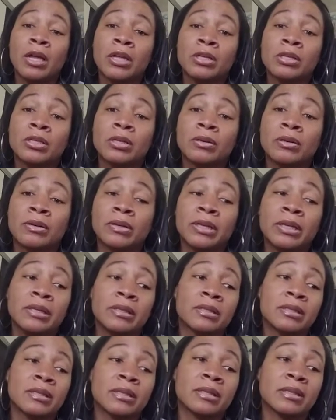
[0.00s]
So
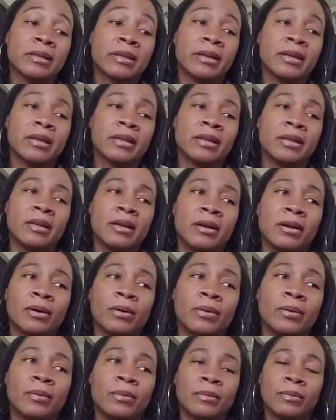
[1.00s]
he's just like,
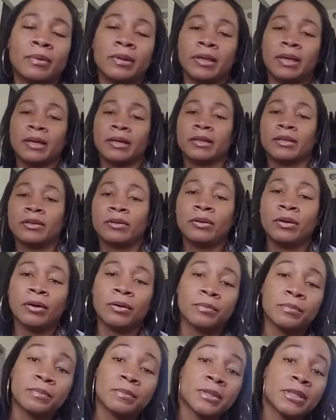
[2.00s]
no, like, you
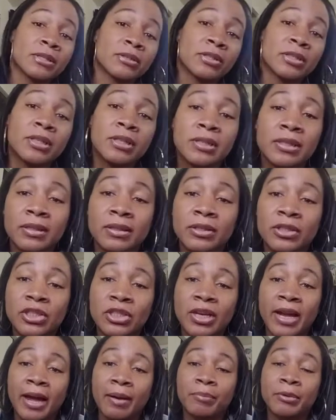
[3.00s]
know. So
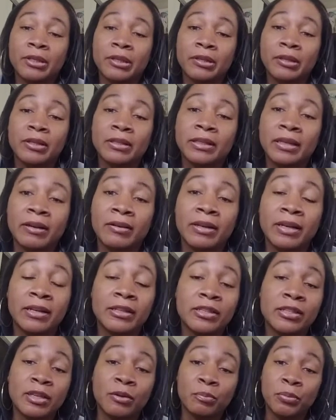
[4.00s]
she happened to look down at
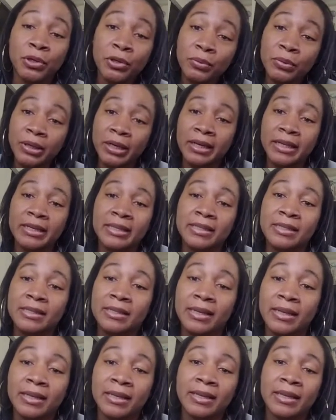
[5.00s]
his computer and
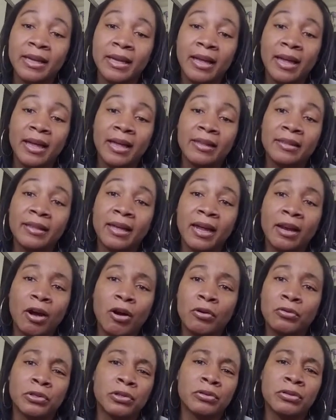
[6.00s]
see that,
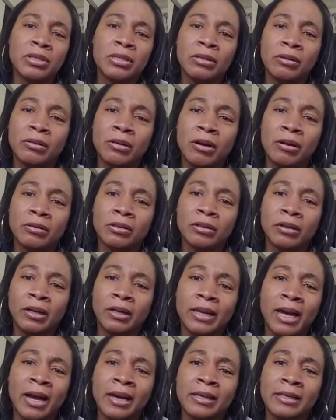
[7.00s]
oh, you're still logged
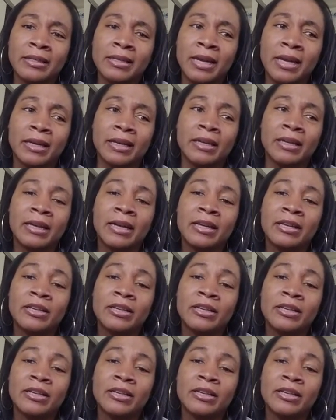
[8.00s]
on. I can take it.